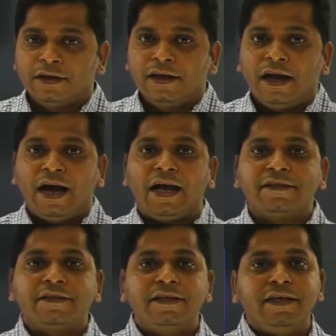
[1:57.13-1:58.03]
As
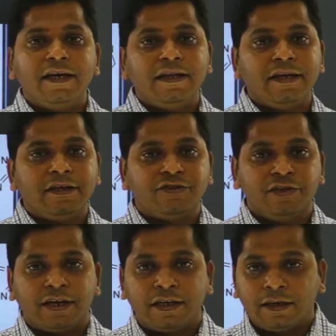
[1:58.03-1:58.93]
DNA is
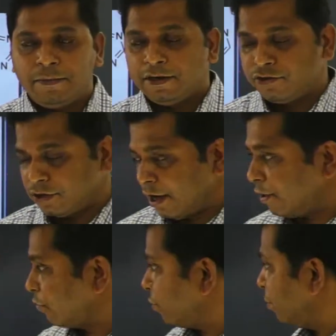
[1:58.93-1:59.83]
negatively
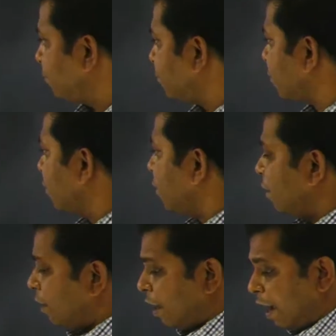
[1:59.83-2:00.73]
charged,
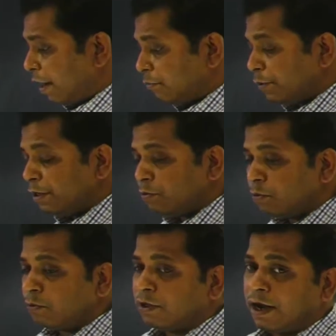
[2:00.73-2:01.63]
and we
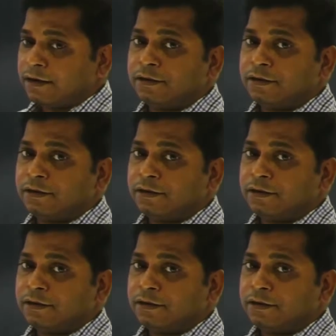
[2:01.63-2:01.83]
know that